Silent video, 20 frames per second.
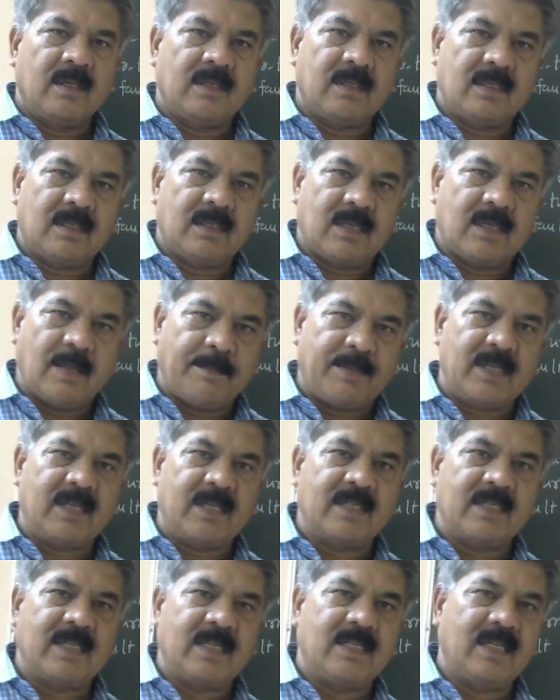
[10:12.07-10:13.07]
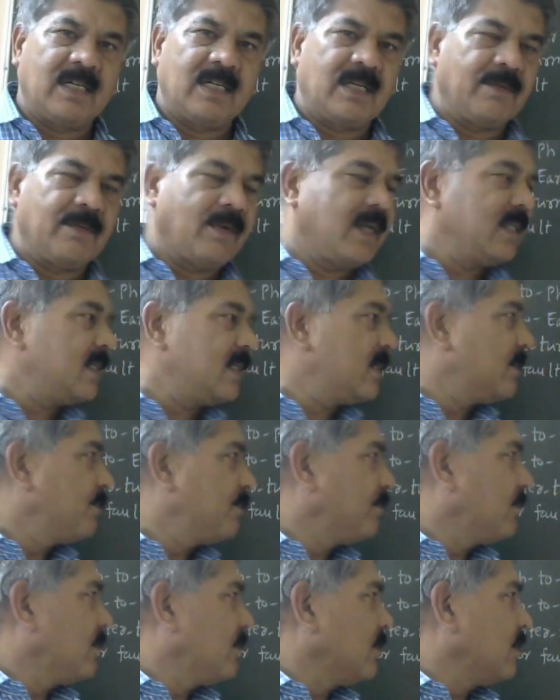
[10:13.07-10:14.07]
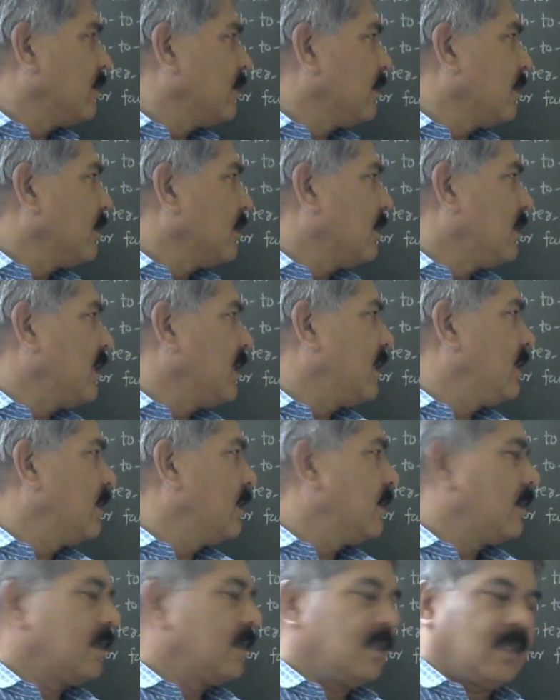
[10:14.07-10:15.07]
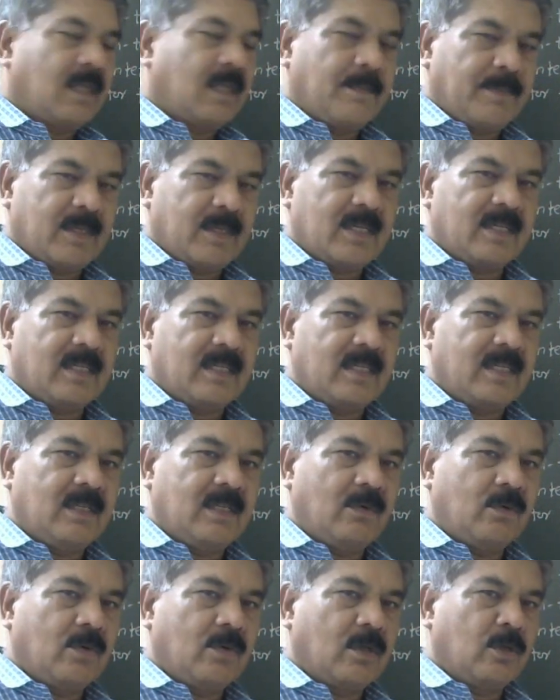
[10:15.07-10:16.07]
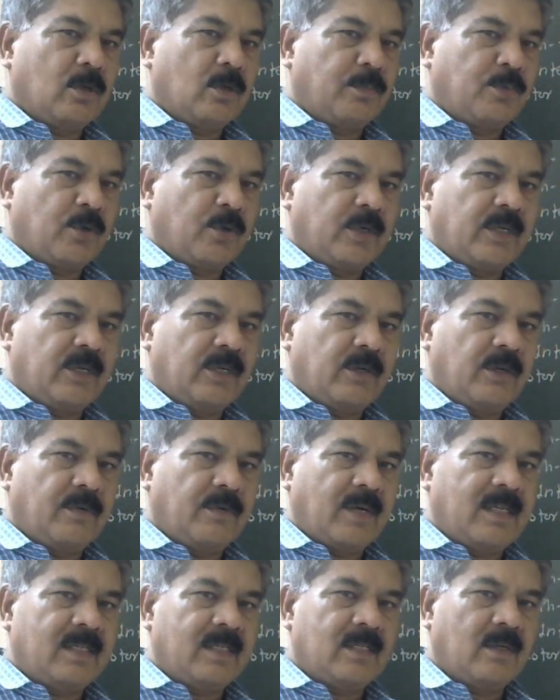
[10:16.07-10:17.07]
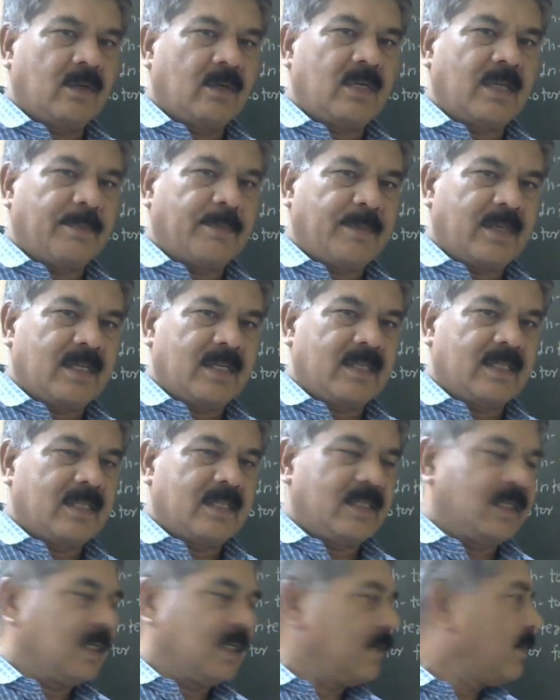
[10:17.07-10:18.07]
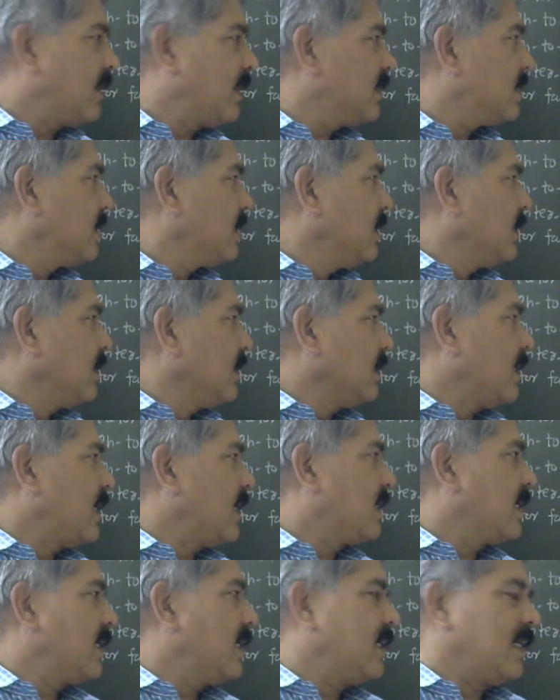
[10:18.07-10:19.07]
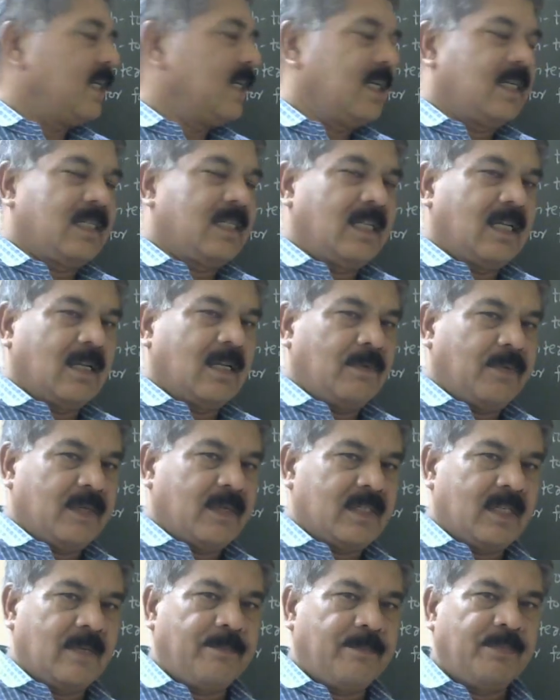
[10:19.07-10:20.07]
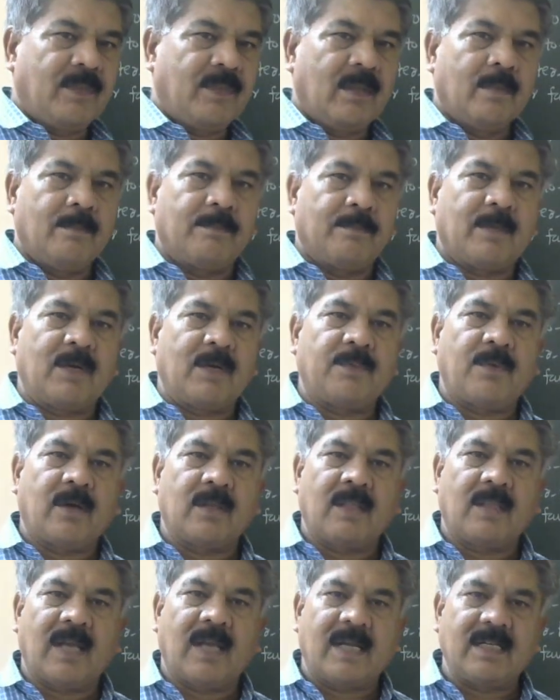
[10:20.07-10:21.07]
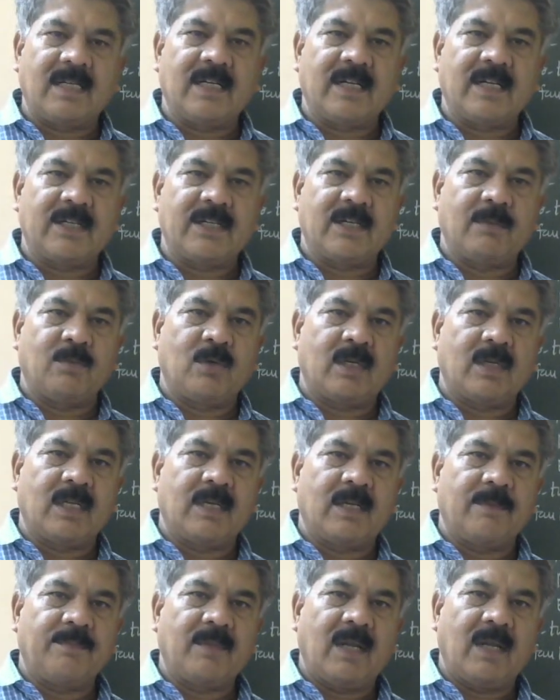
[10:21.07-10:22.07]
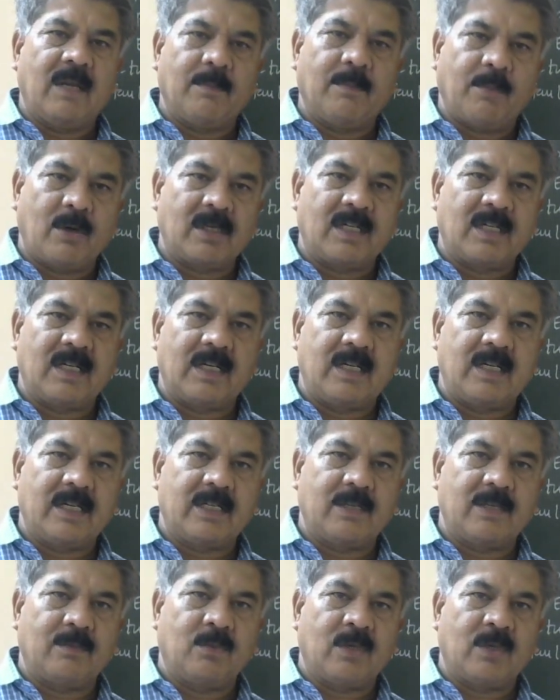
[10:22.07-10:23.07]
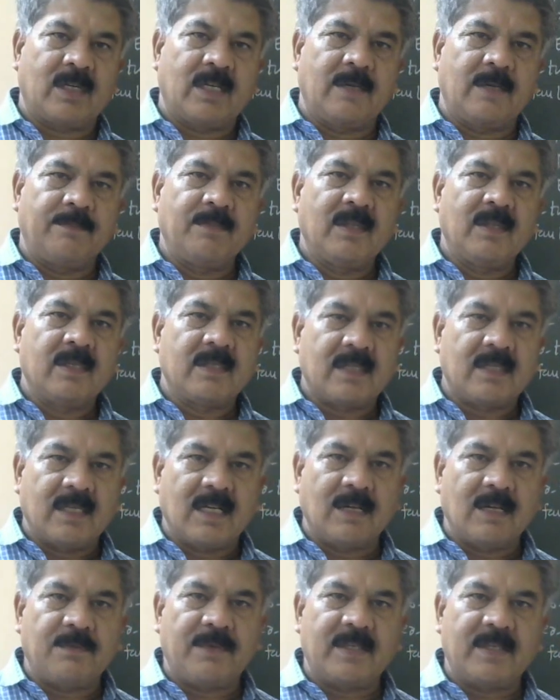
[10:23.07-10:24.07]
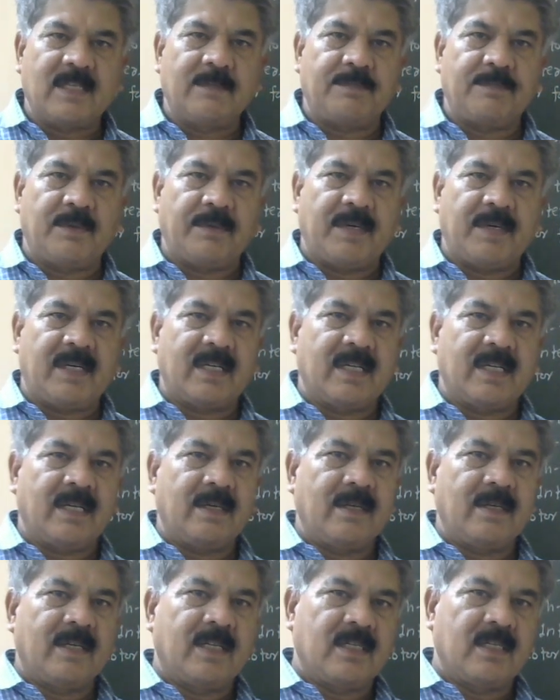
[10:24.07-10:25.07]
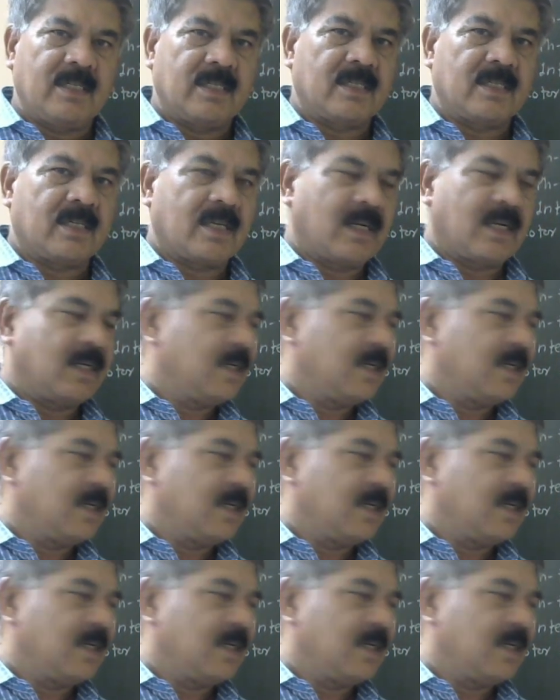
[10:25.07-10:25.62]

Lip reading: temperature sensing device, then temperature sensing overload protective device or temperature sensing device that can detect single phasing. But for large induction motor, important induction motor, single phasing preventer is installed.